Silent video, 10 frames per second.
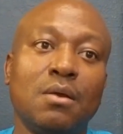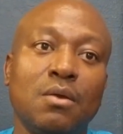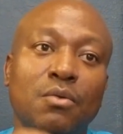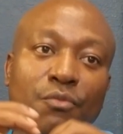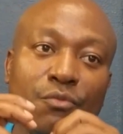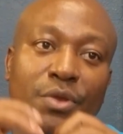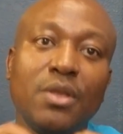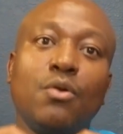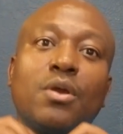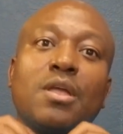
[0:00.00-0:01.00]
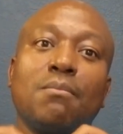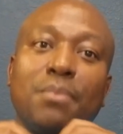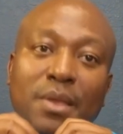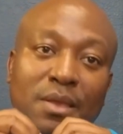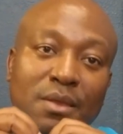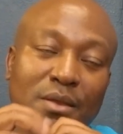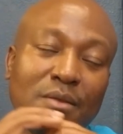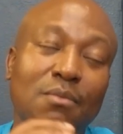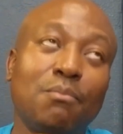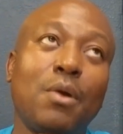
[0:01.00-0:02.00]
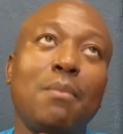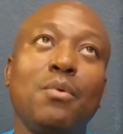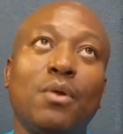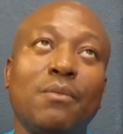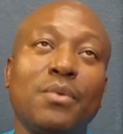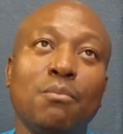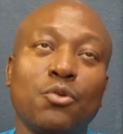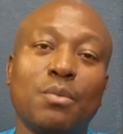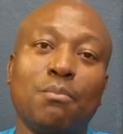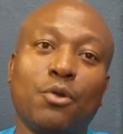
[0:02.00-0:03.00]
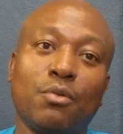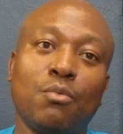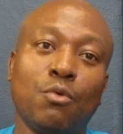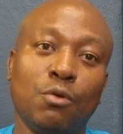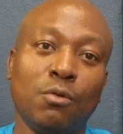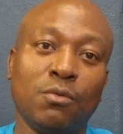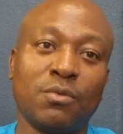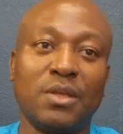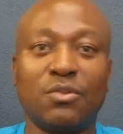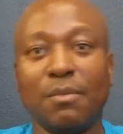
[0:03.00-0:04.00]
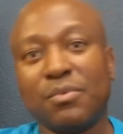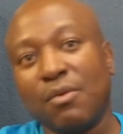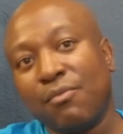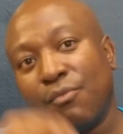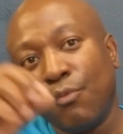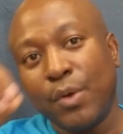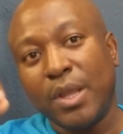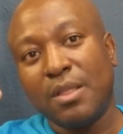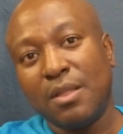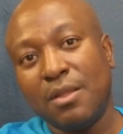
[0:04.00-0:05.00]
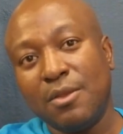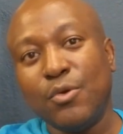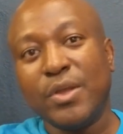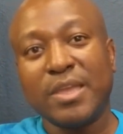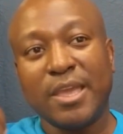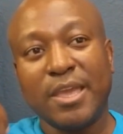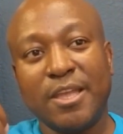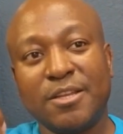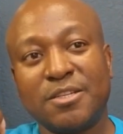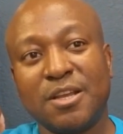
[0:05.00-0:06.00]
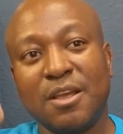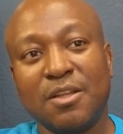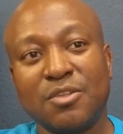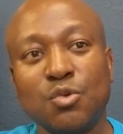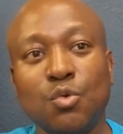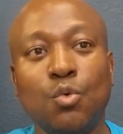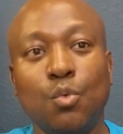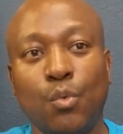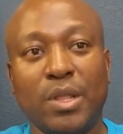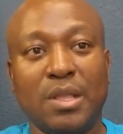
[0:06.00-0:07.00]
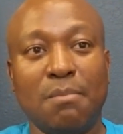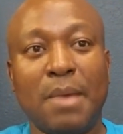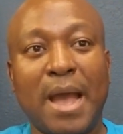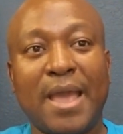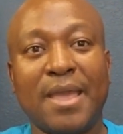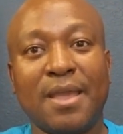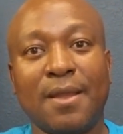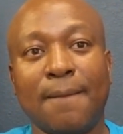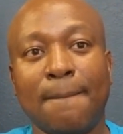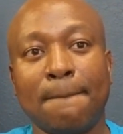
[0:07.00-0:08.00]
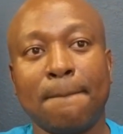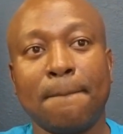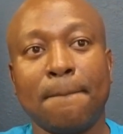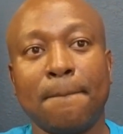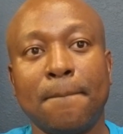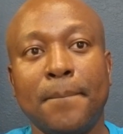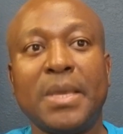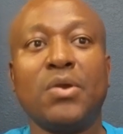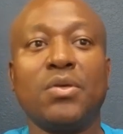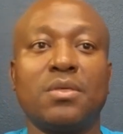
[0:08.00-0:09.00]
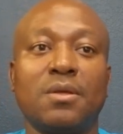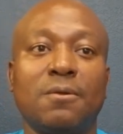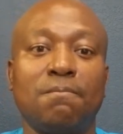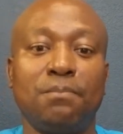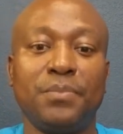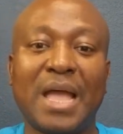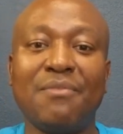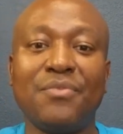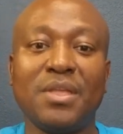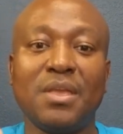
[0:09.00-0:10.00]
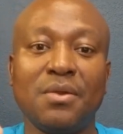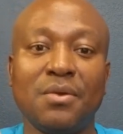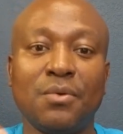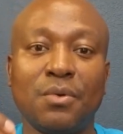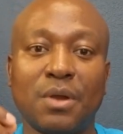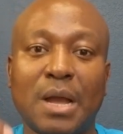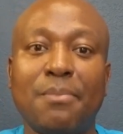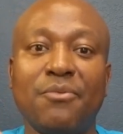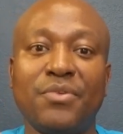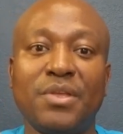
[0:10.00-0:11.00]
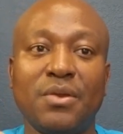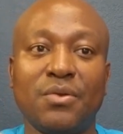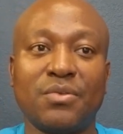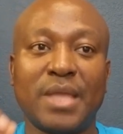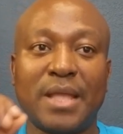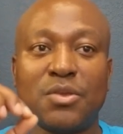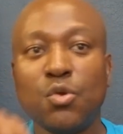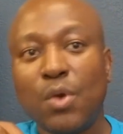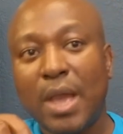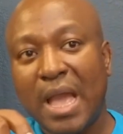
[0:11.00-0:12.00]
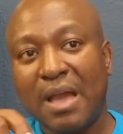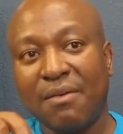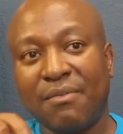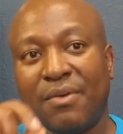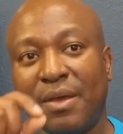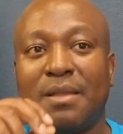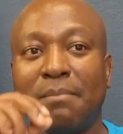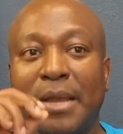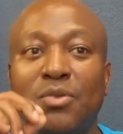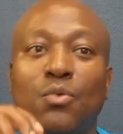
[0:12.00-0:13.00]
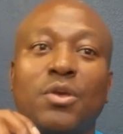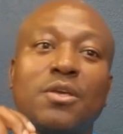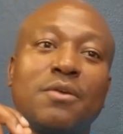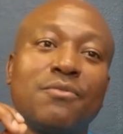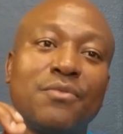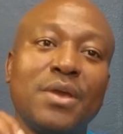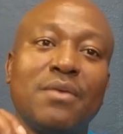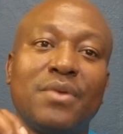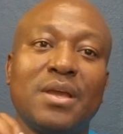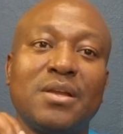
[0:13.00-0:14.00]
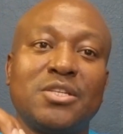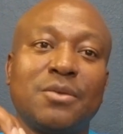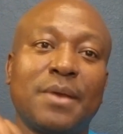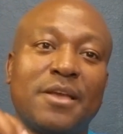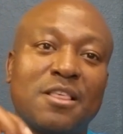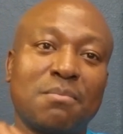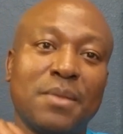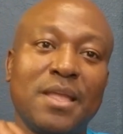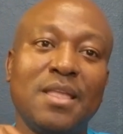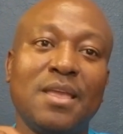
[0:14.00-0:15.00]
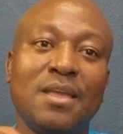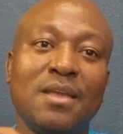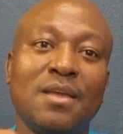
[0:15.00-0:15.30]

video can play probably one of the most important roles in terms of when you engage to when they're buying. Because that video, couple of videos that you have, might do a very, very good job at explaining